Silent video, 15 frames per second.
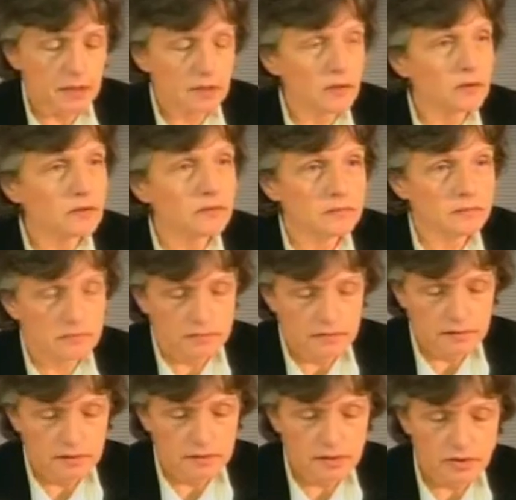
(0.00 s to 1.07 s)
ago,
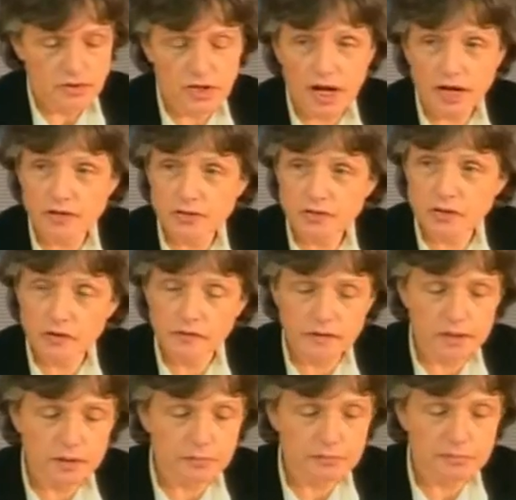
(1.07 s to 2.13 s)
the judges
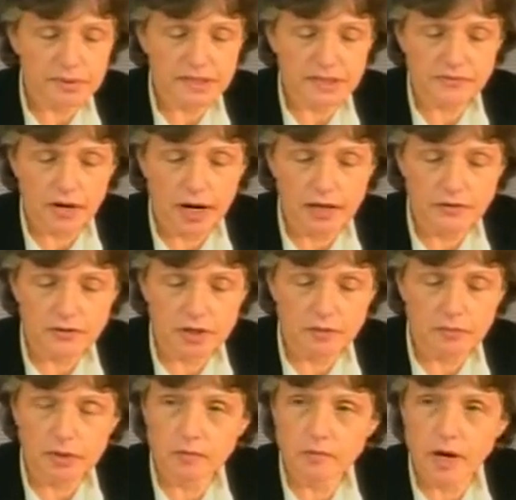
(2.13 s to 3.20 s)
of the pretrial
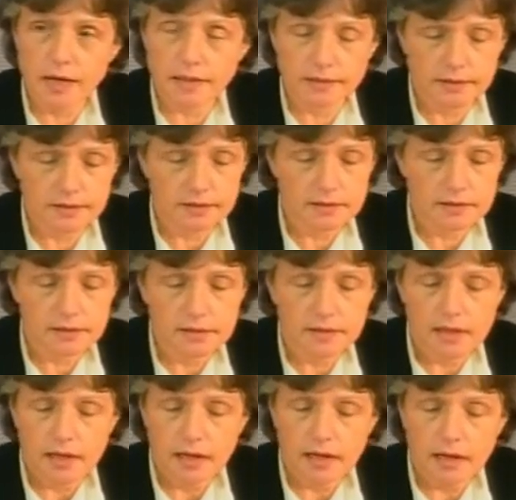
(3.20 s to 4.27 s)
chamber one
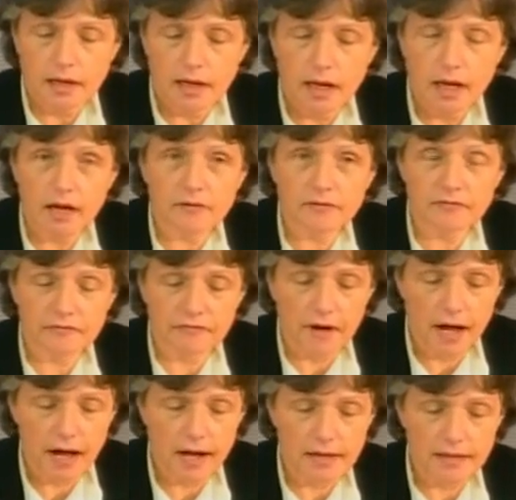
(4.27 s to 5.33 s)
have
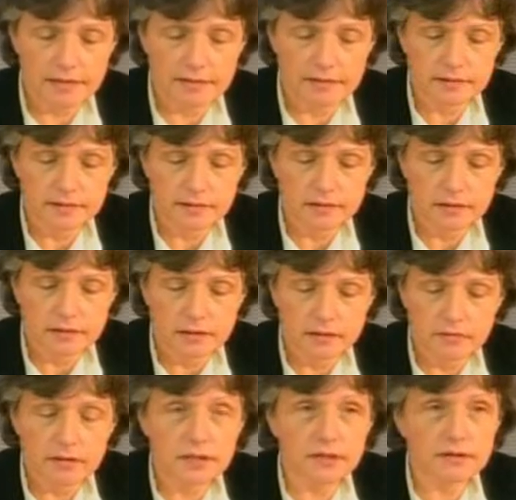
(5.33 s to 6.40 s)
filed
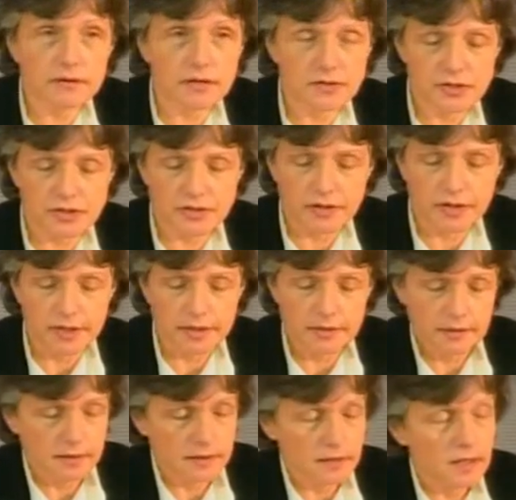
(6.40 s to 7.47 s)
with the registry
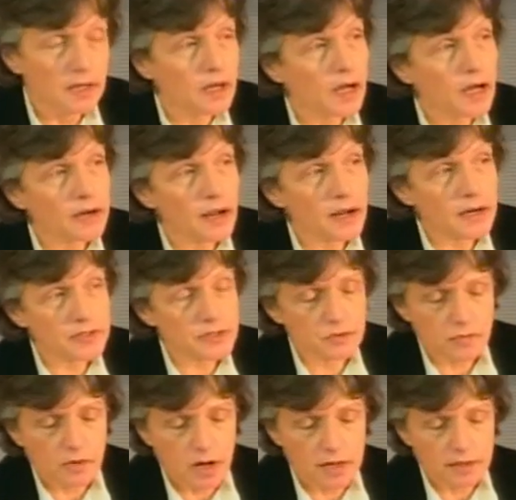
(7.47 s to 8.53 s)
an
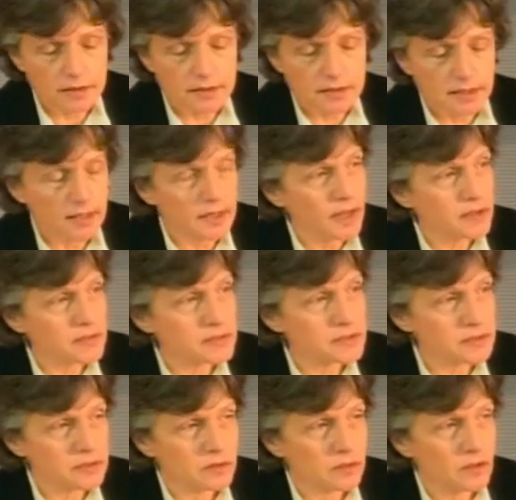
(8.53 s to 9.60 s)
arrest warrant
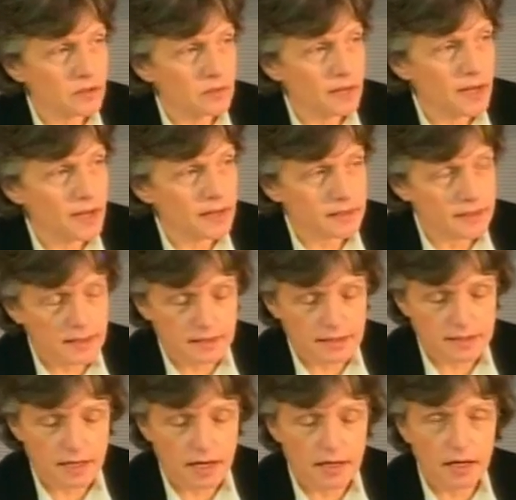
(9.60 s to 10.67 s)
against Omar
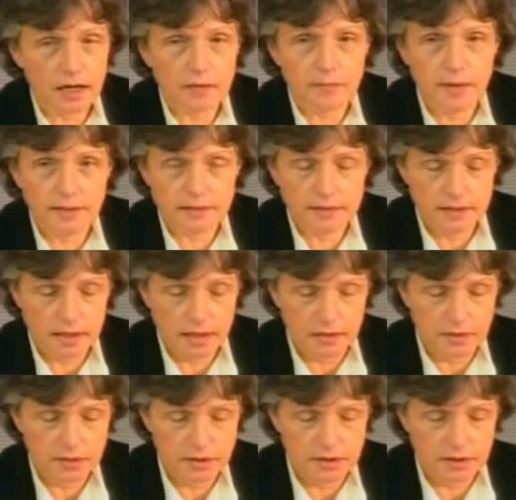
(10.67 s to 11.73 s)
Hassan Ahmad
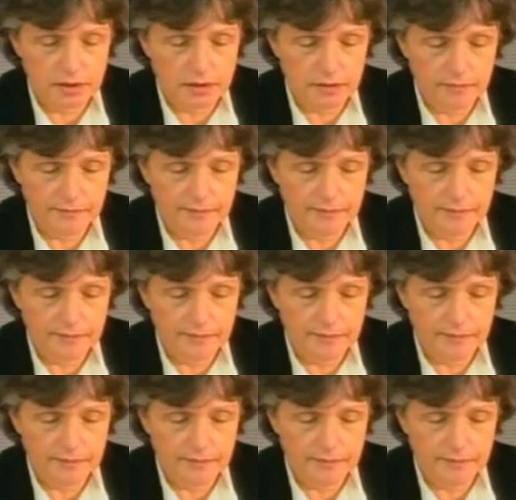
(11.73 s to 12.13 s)
Al-Bashir